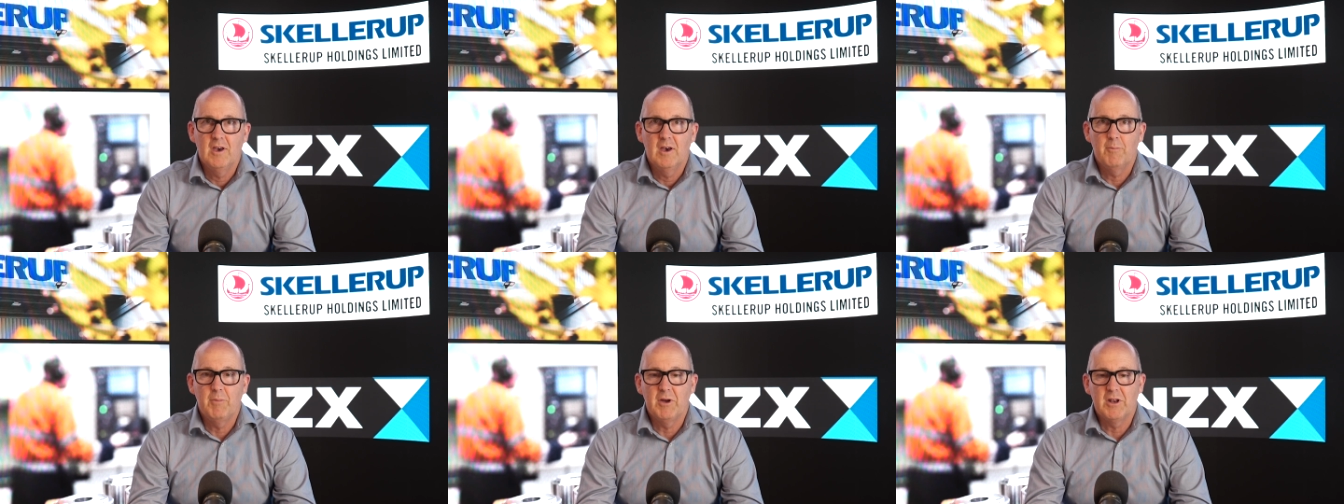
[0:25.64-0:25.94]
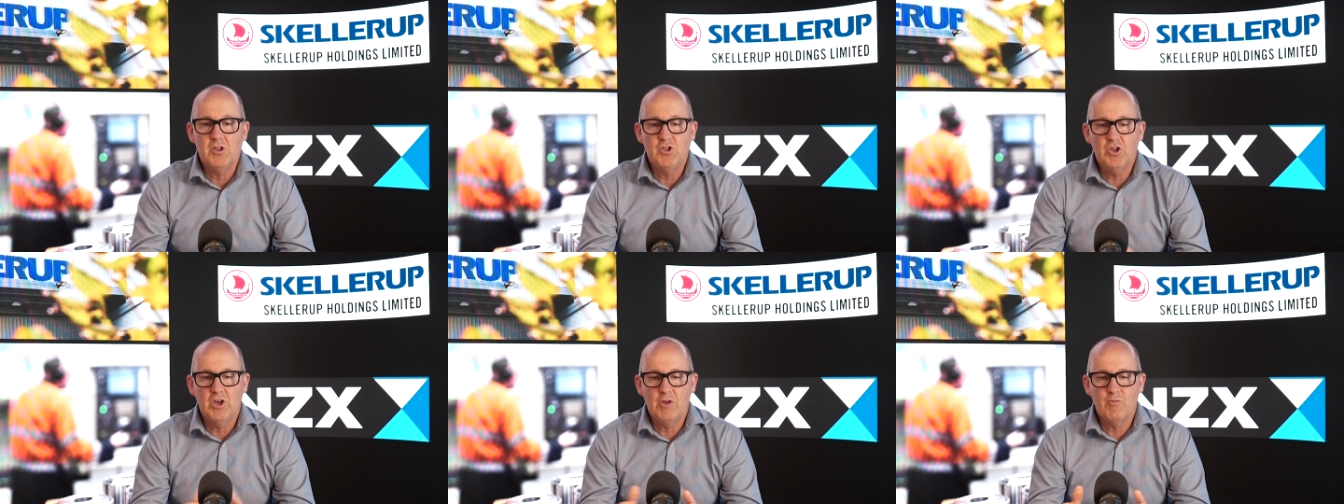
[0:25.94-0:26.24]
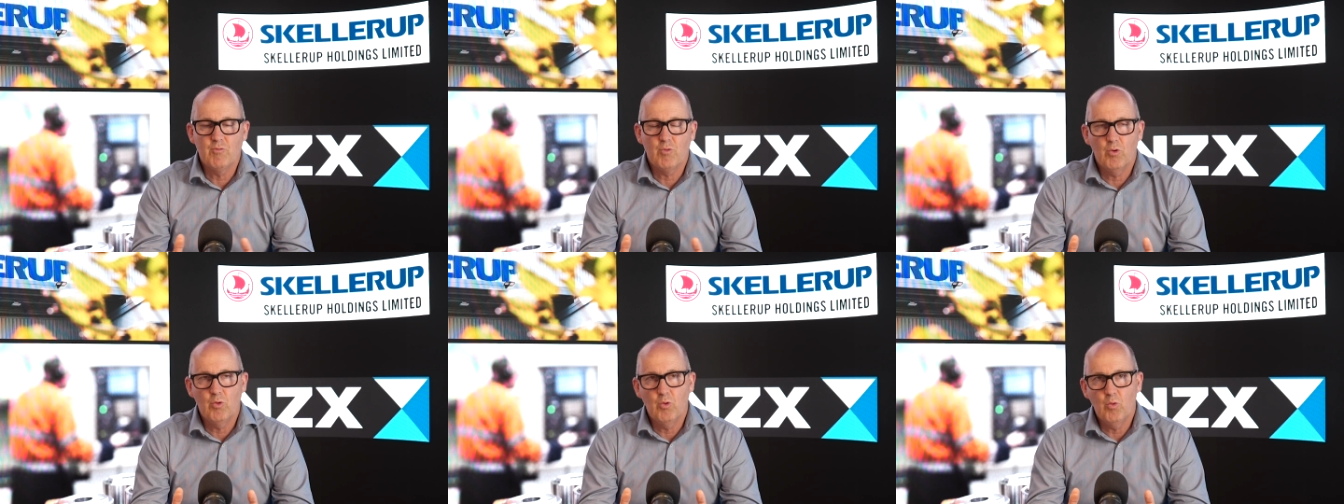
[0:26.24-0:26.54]
But in
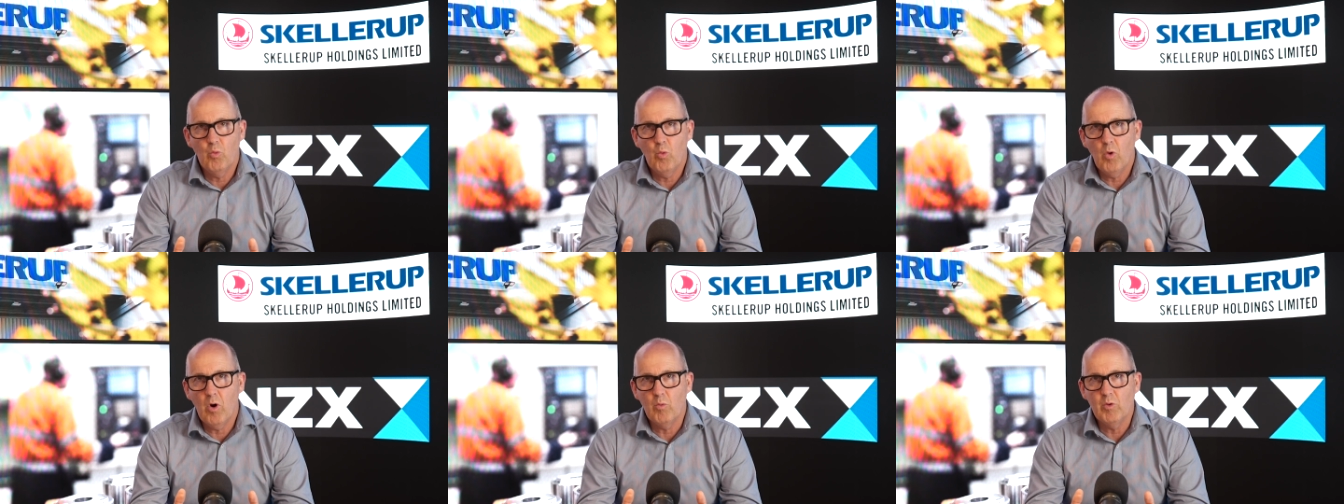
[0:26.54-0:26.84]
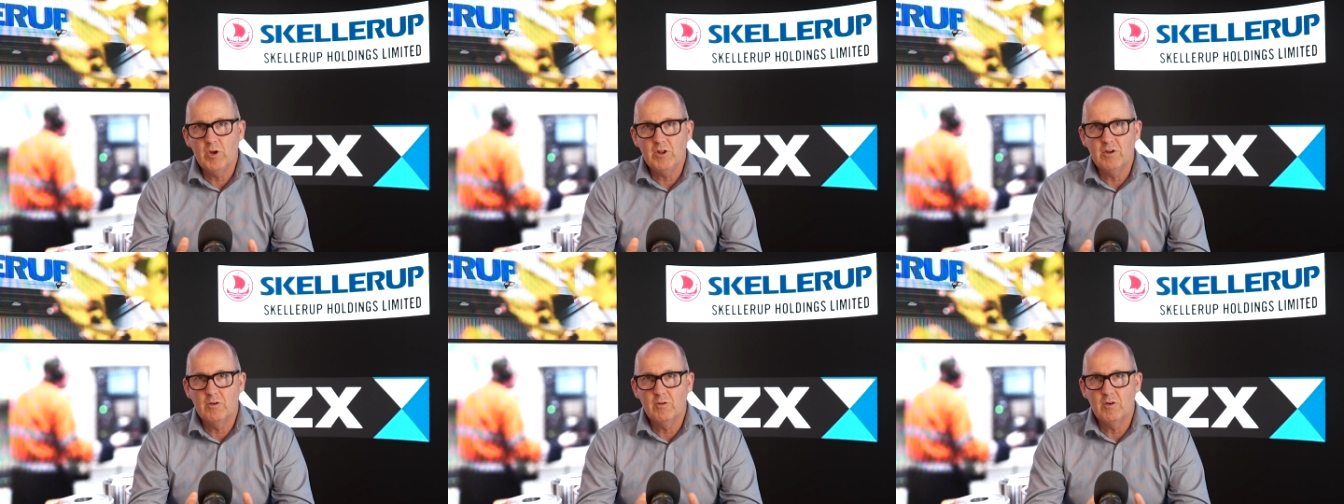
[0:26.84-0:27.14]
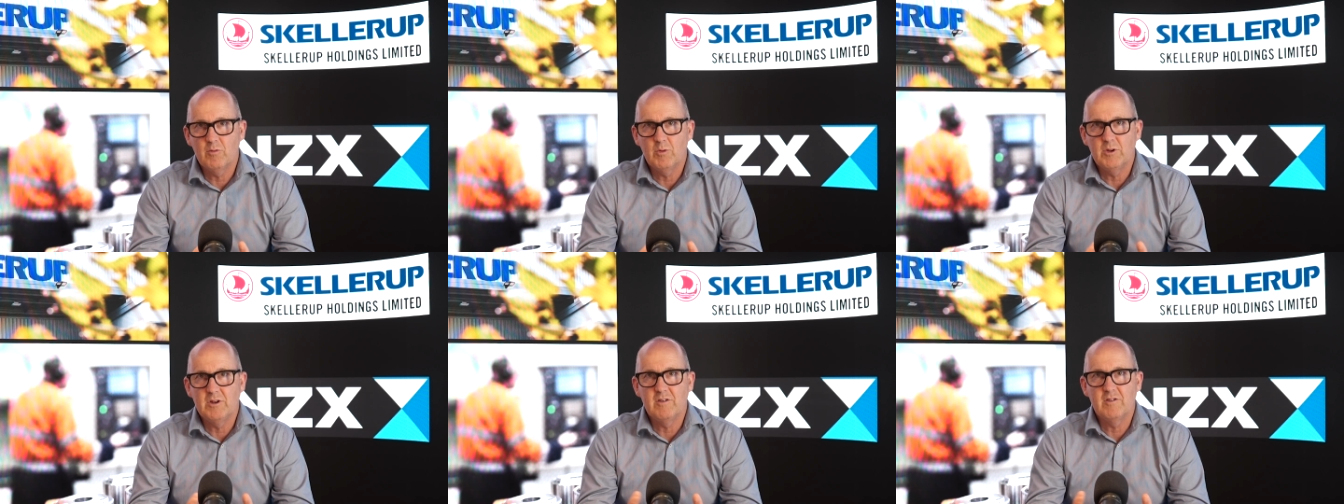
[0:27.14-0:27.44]
general, what we do
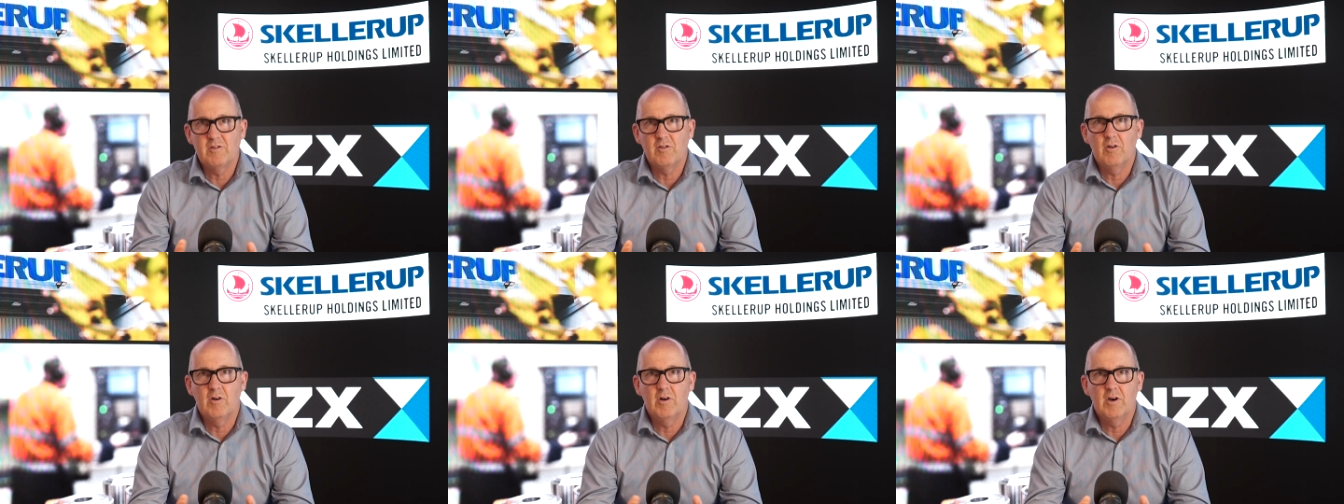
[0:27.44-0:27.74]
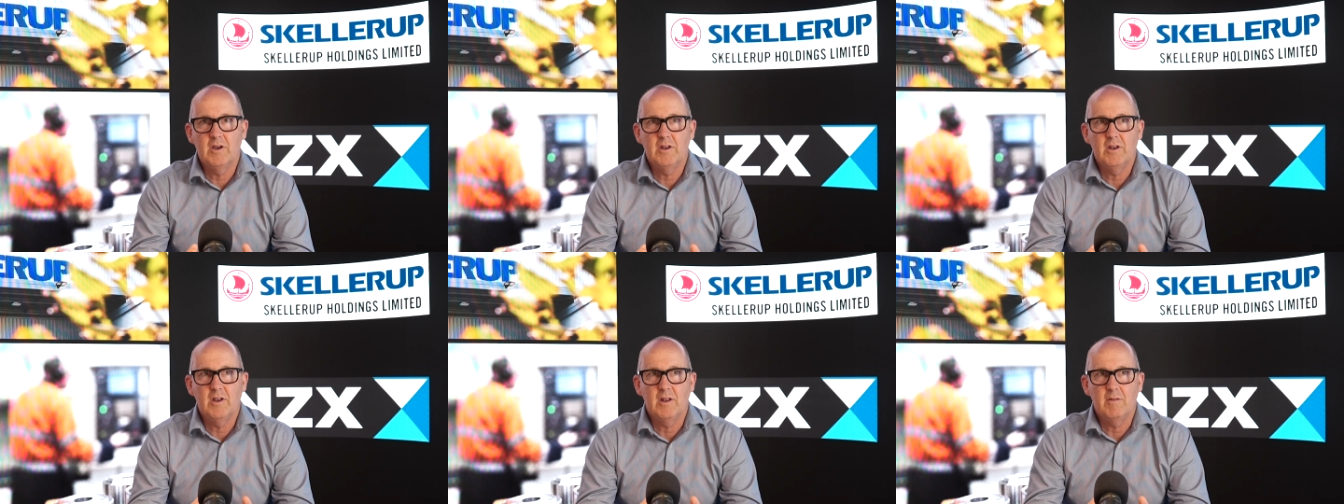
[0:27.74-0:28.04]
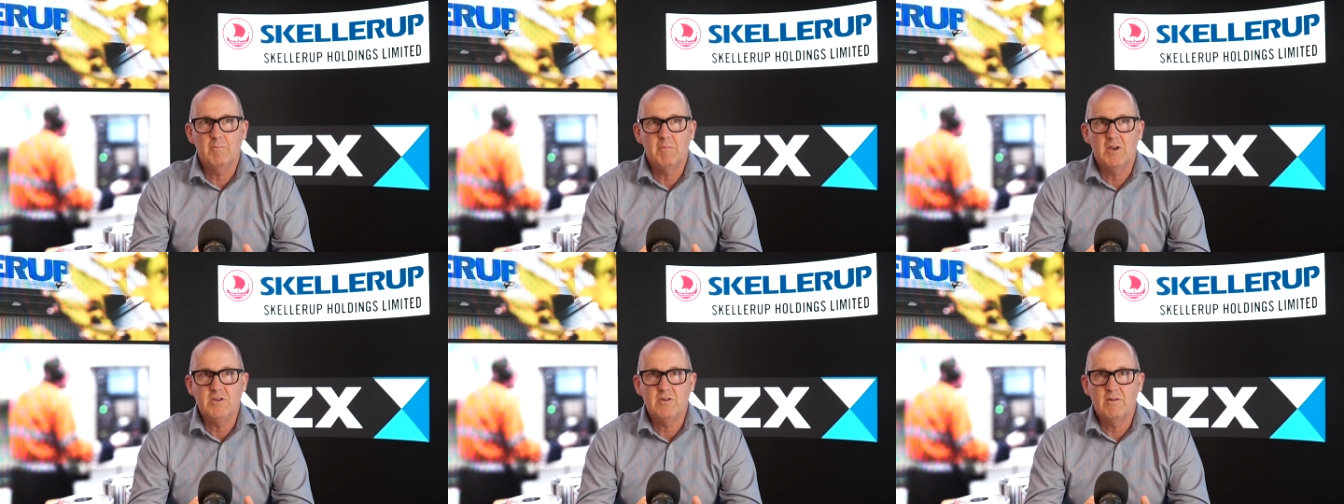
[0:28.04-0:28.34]
is we design
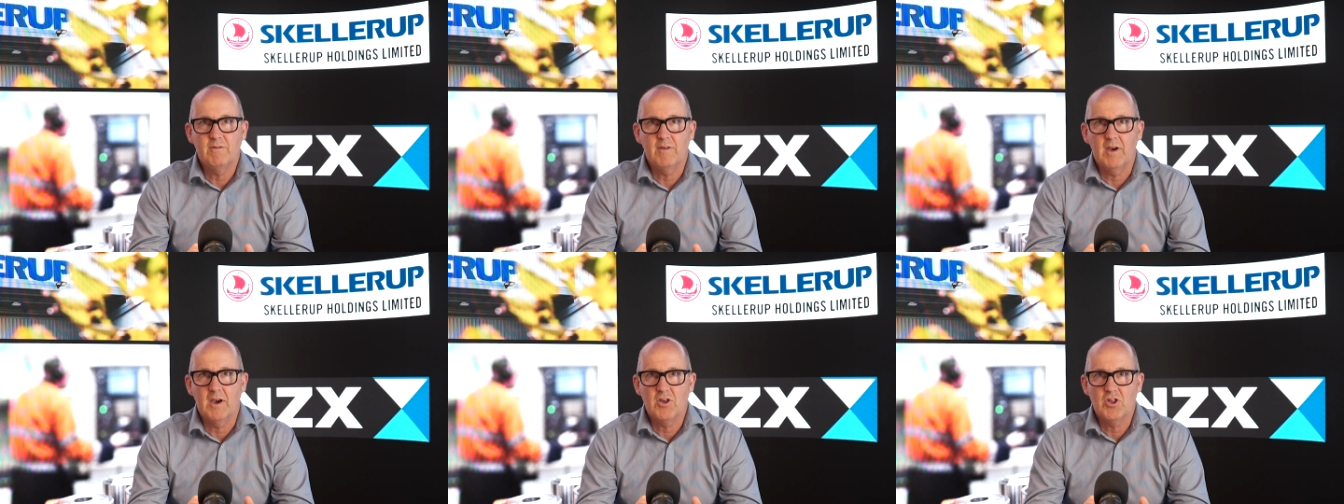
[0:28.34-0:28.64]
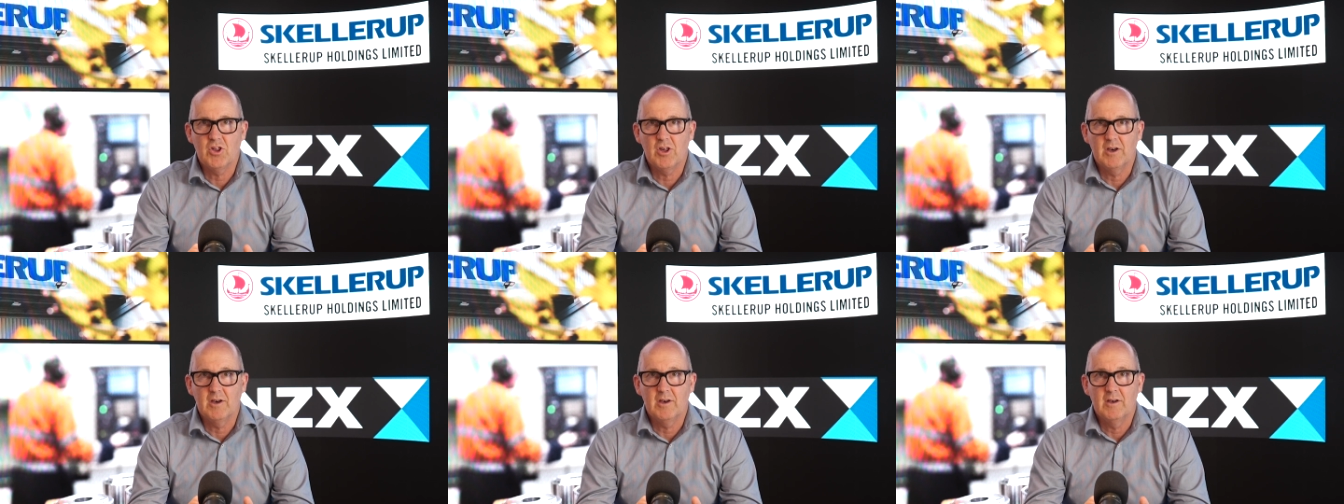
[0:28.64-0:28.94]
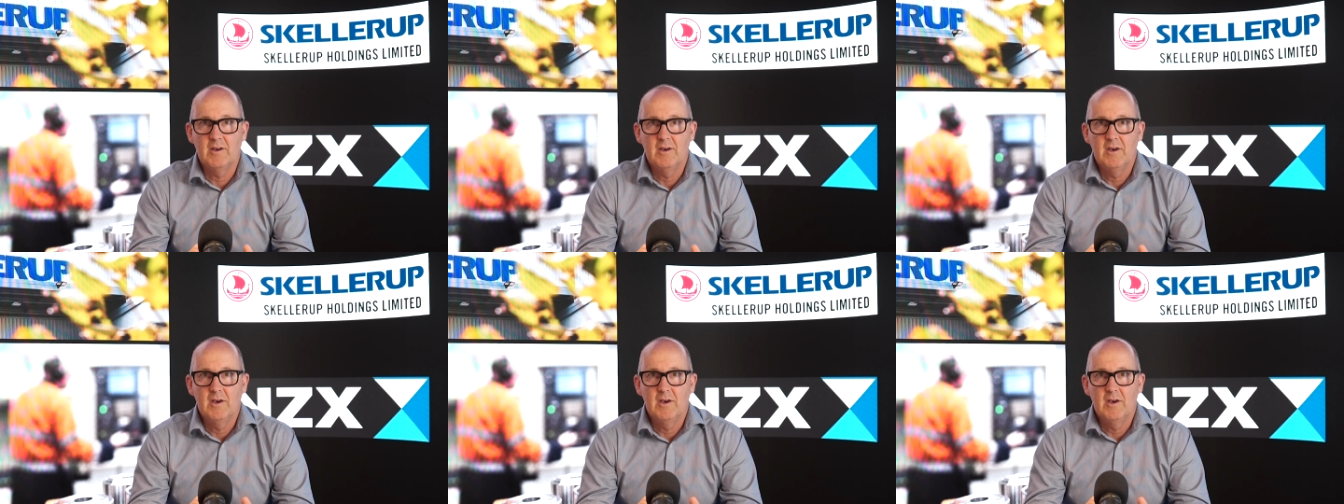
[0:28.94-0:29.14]
and manufacture